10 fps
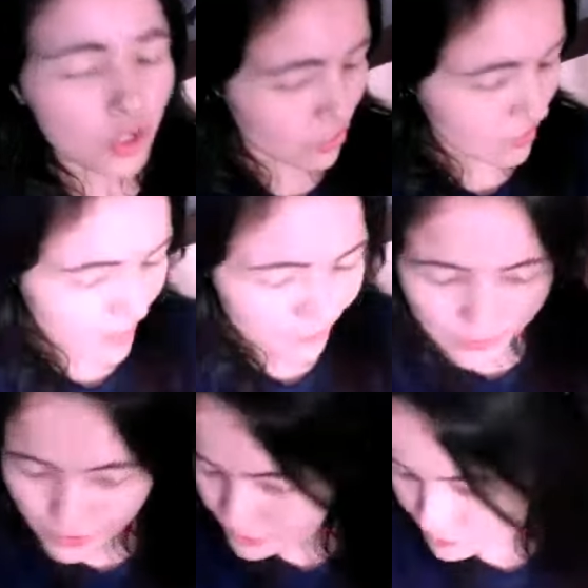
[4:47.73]
You don't
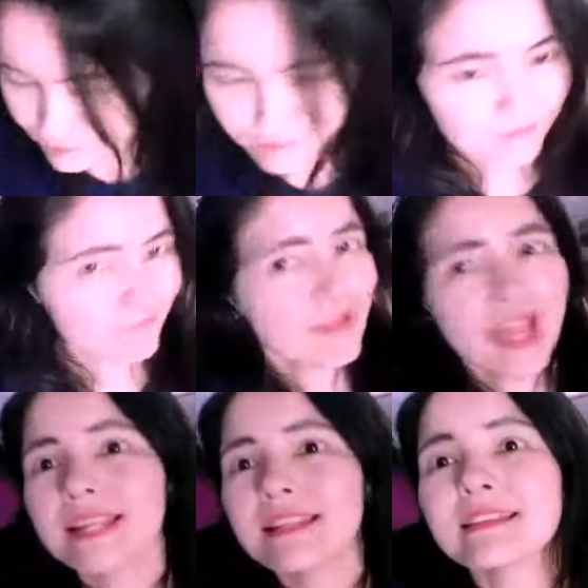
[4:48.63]
have to do
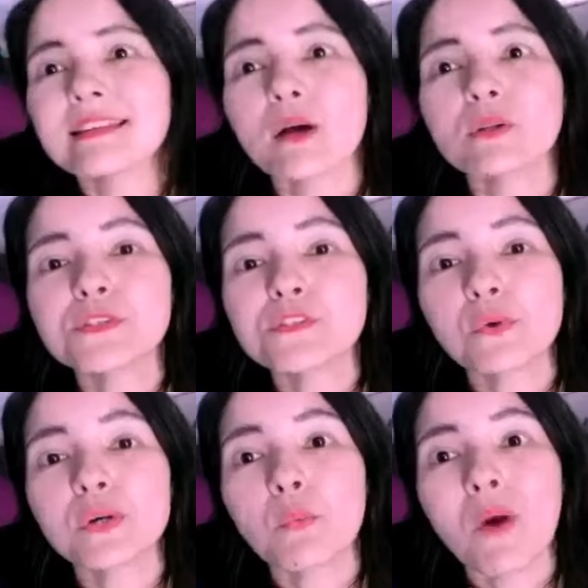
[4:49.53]
anything else
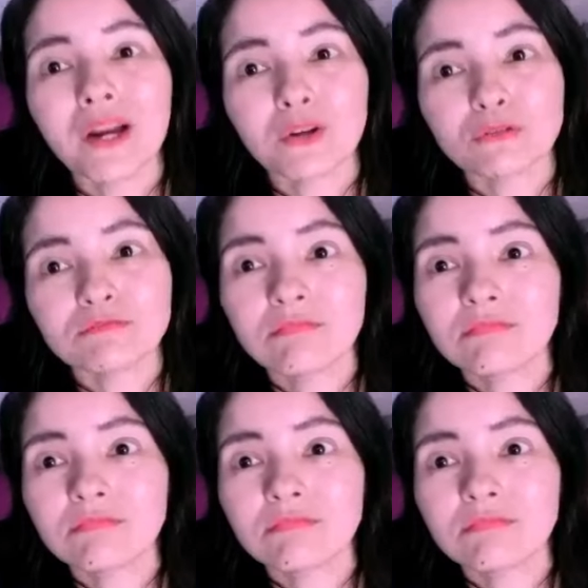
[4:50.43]
for a while.